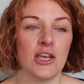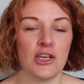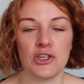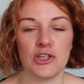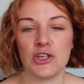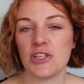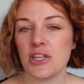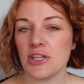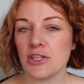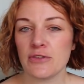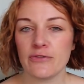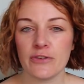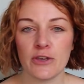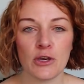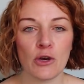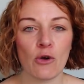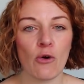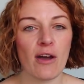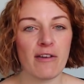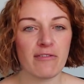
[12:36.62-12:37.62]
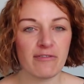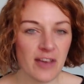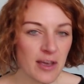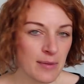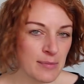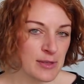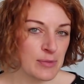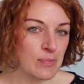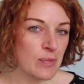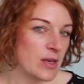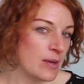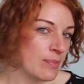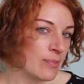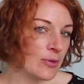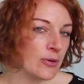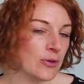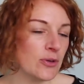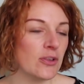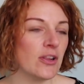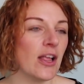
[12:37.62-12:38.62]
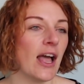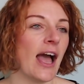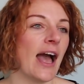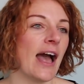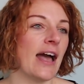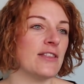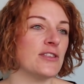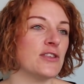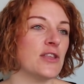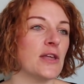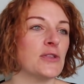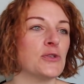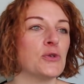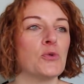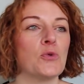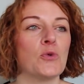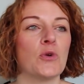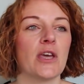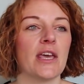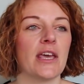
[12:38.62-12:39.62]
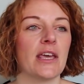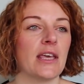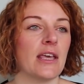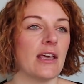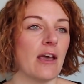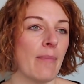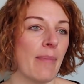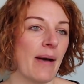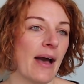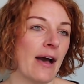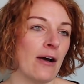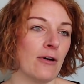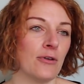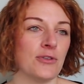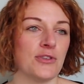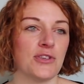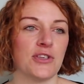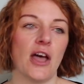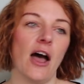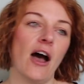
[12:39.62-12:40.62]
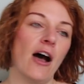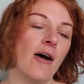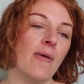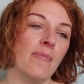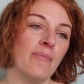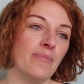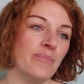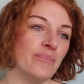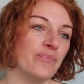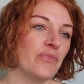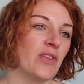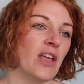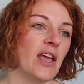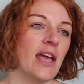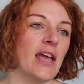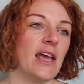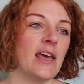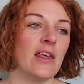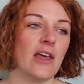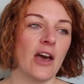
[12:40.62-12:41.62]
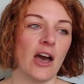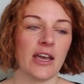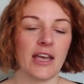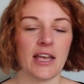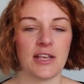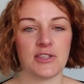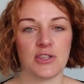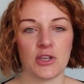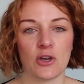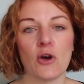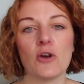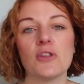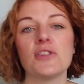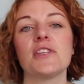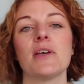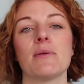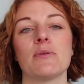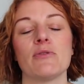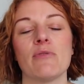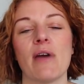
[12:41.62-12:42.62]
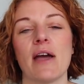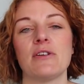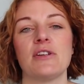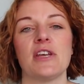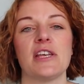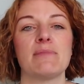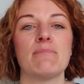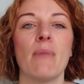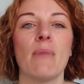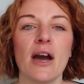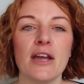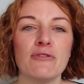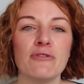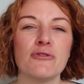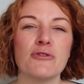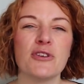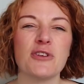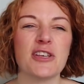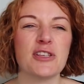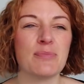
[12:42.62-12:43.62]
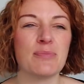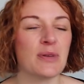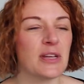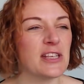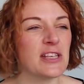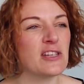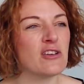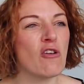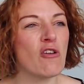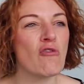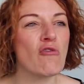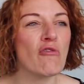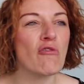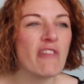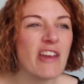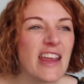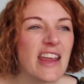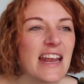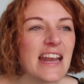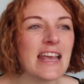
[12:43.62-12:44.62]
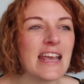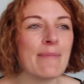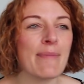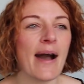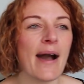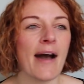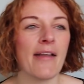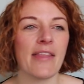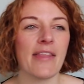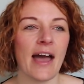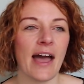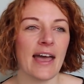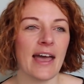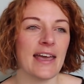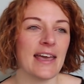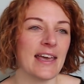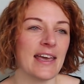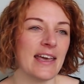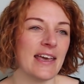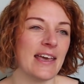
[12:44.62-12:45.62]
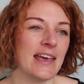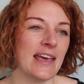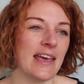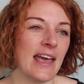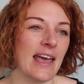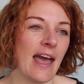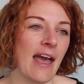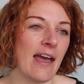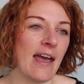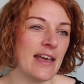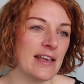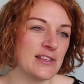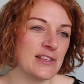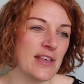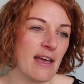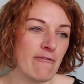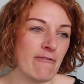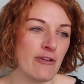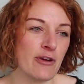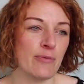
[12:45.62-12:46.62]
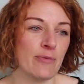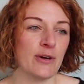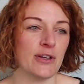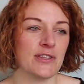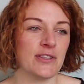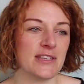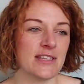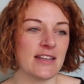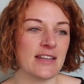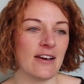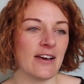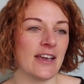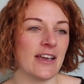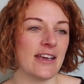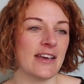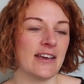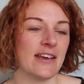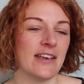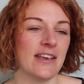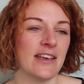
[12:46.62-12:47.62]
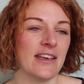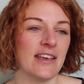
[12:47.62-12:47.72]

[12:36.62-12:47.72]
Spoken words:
She's interviewing quite famous people, and they're talking about, I guess the concept around it is mindfulness, but it's not really about that. It's everyone's like,